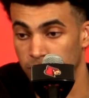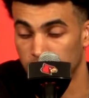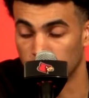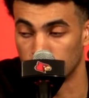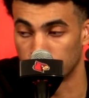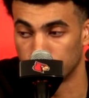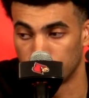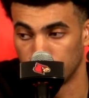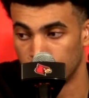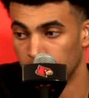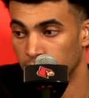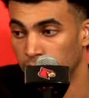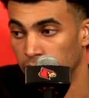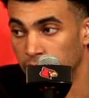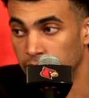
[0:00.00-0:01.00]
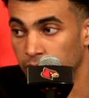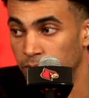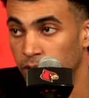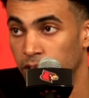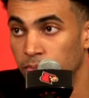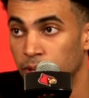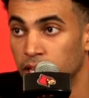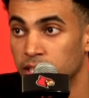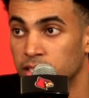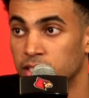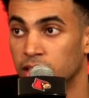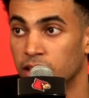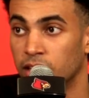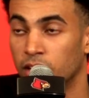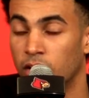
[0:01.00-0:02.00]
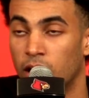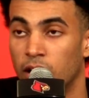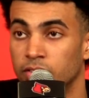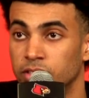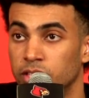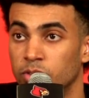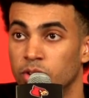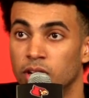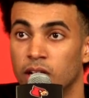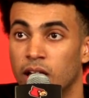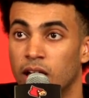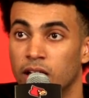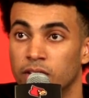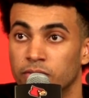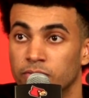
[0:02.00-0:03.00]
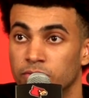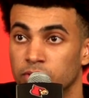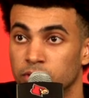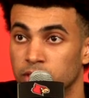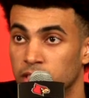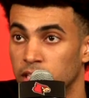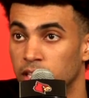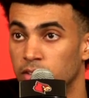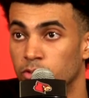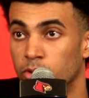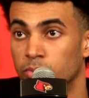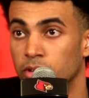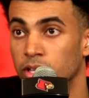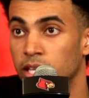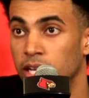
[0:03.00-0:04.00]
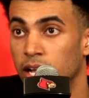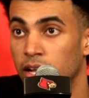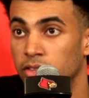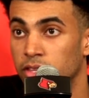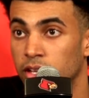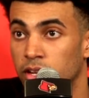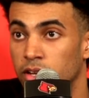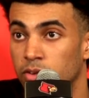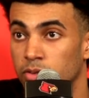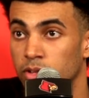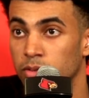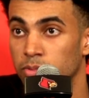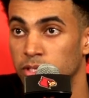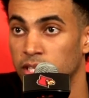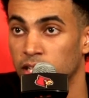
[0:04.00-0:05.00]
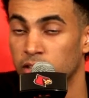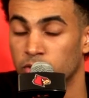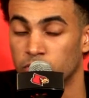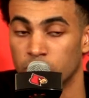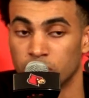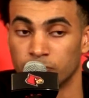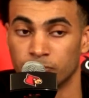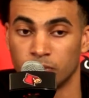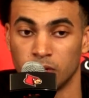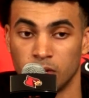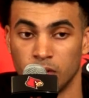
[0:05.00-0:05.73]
So that's going to be the biggest thing. You know, obviously we didn't have Steve or Malik out there to really protect the rim.